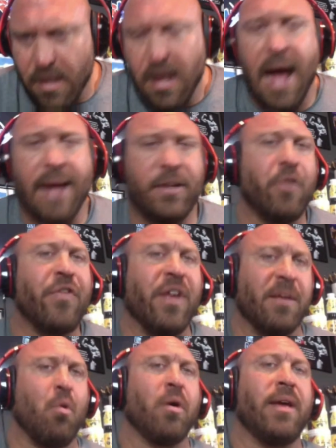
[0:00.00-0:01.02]
I do
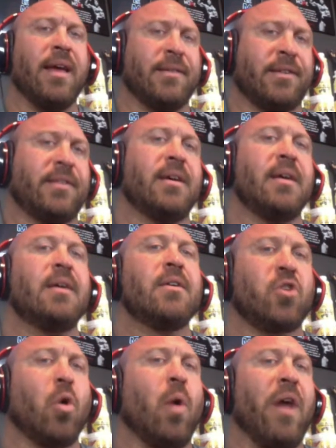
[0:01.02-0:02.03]
think more, yes.
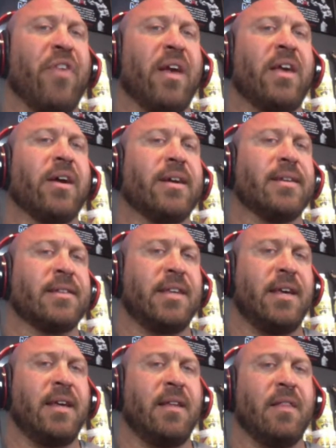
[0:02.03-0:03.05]
So I think you're going to
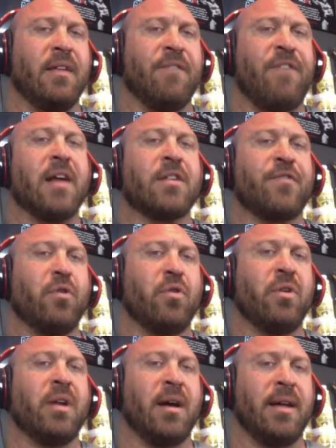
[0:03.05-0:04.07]
see the fast
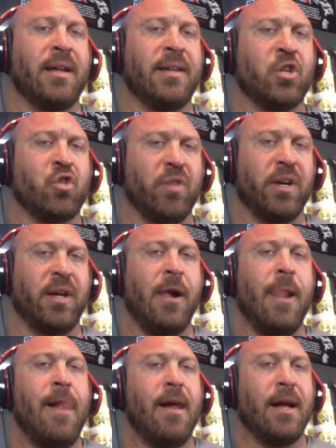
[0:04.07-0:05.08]
food industry
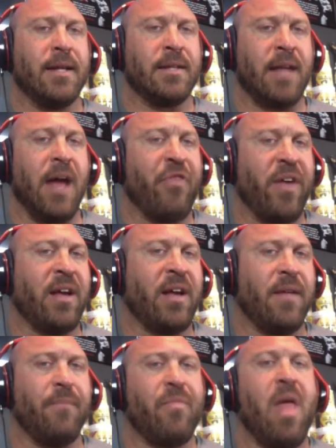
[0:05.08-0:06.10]
is, I
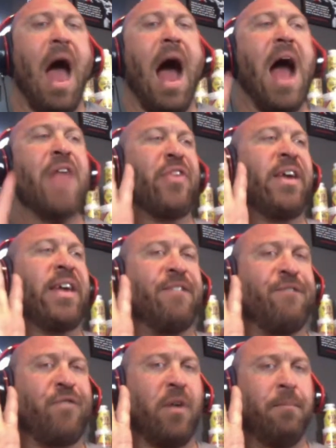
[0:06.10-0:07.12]
think
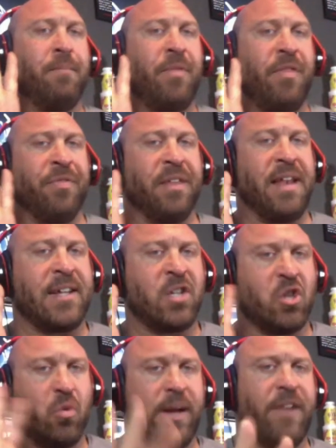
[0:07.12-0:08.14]
in the
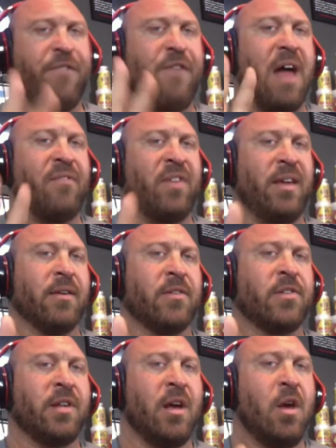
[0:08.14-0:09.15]
next 3 to 5
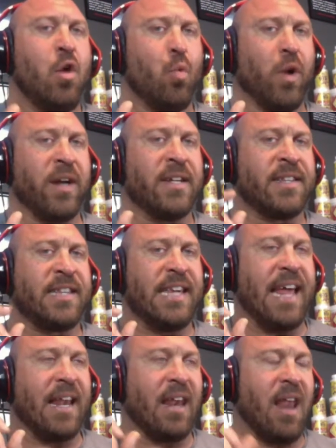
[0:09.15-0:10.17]
years, we're going to
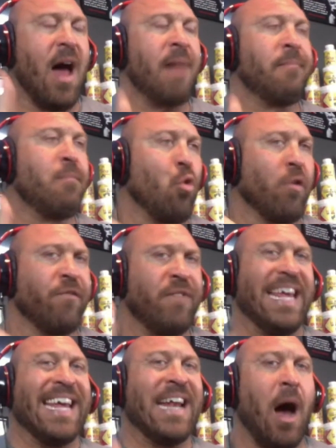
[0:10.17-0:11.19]
see a lot more
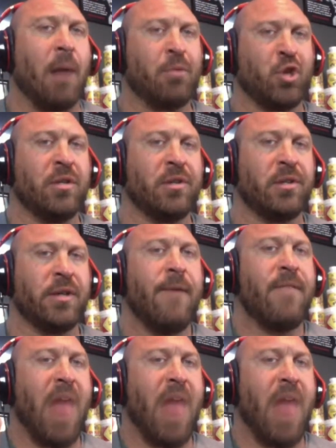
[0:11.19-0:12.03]
vegan options.